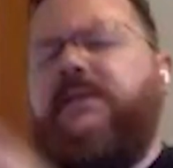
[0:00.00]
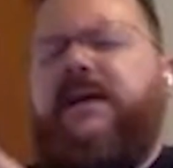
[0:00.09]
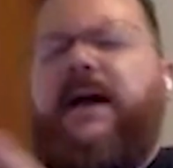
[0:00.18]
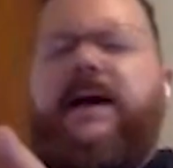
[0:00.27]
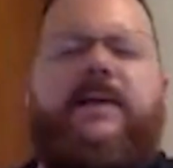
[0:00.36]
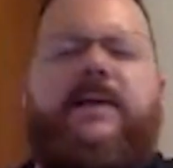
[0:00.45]
in the
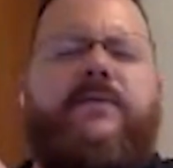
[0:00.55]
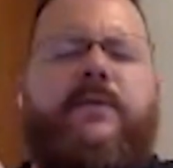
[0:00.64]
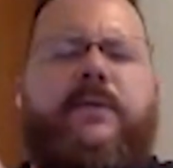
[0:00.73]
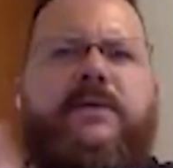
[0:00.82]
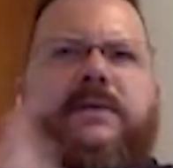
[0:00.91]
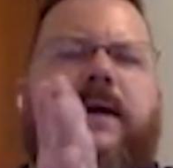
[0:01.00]
stack, and
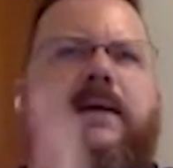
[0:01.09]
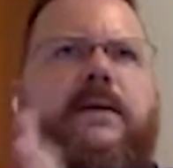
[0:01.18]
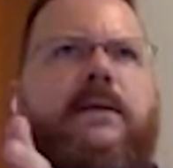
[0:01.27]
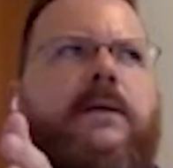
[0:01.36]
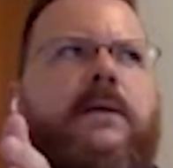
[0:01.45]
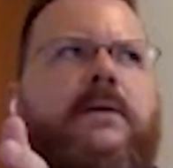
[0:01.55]
therefore the stack
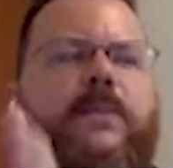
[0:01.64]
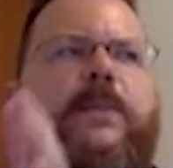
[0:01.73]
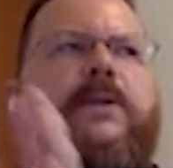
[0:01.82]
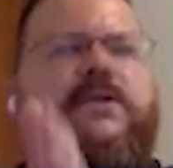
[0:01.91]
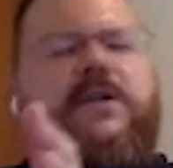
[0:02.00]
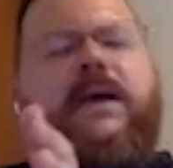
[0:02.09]

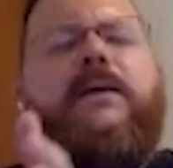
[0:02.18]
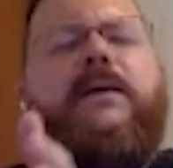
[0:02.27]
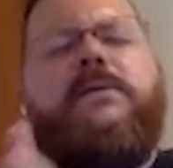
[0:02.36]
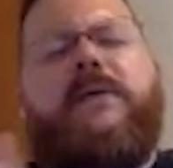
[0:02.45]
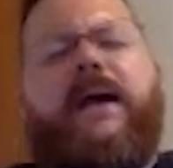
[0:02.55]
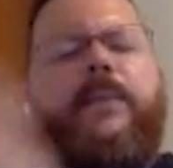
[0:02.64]
split check
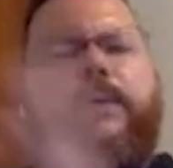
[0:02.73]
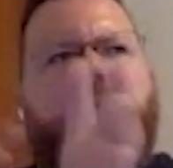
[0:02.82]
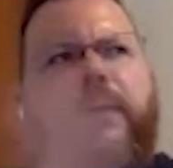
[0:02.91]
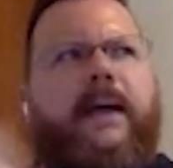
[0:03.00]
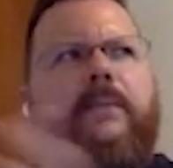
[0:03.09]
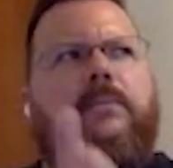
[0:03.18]
to
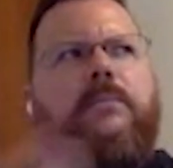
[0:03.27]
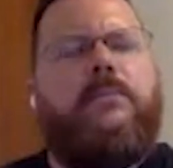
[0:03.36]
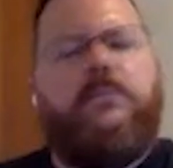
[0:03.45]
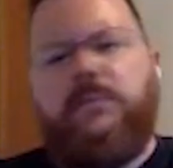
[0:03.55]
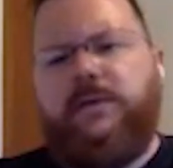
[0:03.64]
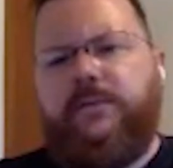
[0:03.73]
happen at
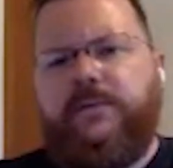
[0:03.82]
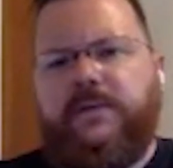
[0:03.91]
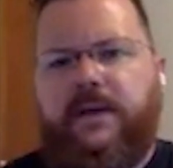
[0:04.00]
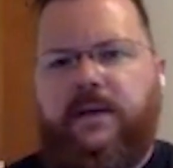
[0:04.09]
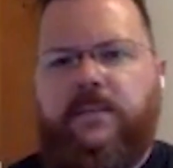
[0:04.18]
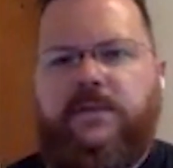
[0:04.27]
different
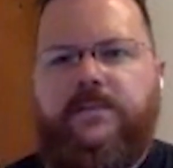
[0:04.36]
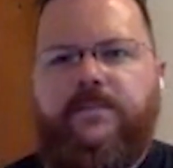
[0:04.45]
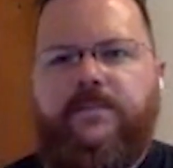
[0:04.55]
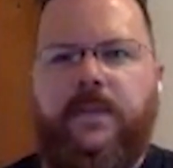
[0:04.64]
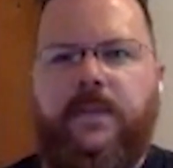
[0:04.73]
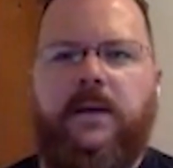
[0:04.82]
times.
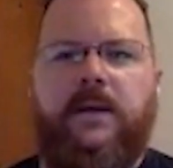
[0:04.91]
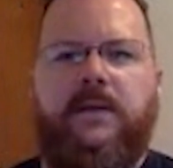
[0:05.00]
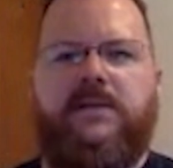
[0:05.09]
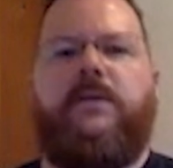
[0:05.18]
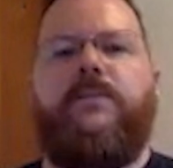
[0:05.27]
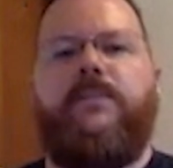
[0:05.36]

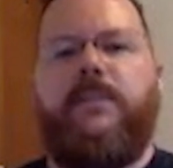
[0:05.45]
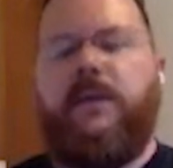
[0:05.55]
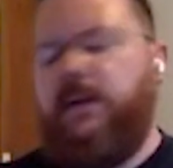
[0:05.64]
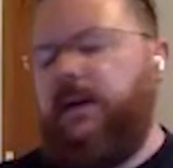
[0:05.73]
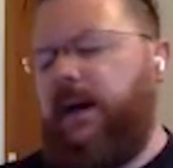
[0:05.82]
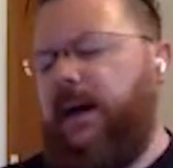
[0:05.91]
So
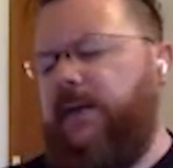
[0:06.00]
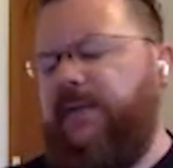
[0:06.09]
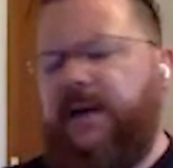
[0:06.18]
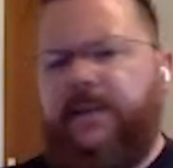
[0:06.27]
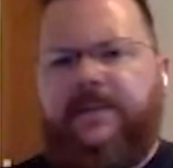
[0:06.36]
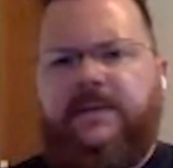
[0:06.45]

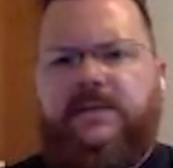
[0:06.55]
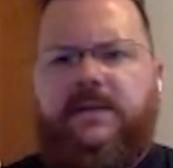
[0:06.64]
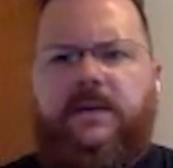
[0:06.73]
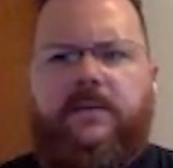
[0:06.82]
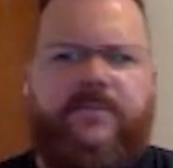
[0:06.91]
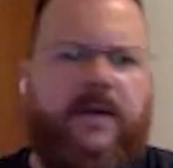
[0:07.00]
around about the
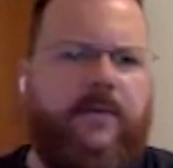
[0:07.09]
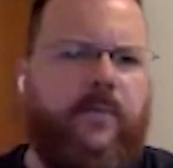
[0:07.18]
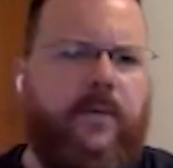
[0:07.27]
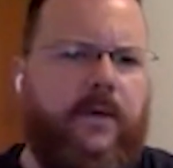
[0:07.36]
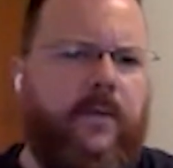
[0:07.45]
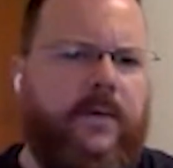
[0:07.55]
time
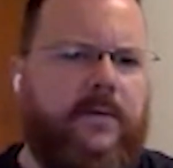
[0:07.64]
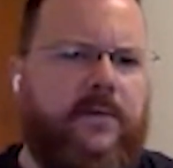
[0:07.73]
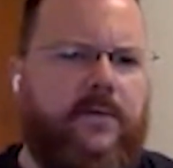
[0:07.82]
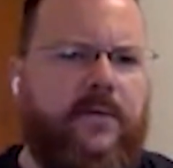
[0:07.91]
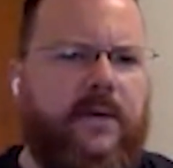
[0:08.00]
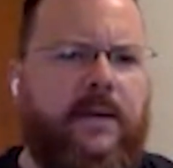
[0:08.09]
of Go
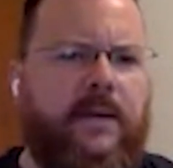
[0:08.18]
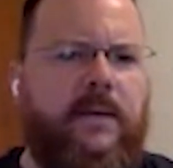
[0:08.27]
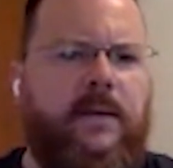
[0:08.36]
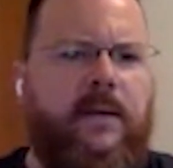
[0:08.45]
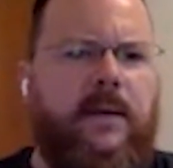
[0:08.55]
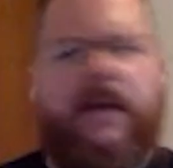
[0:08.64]
1.3,
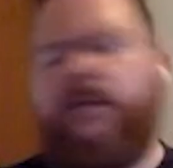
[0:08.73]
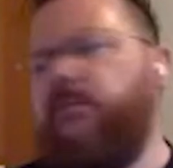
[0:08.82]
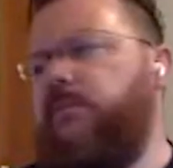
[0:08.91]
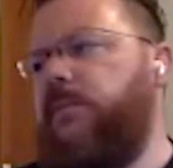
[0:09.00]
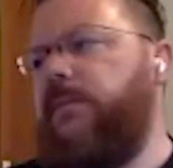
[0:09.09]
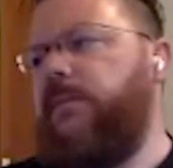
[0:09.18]

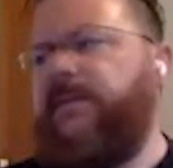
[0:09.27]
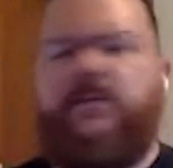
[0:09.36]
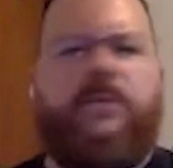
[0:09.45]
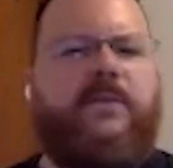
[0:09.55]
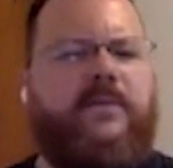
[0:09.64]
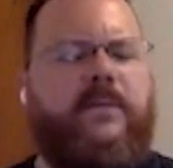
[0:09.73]
this
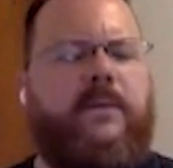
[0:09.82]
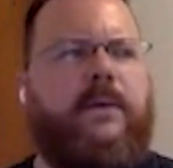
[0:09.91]
was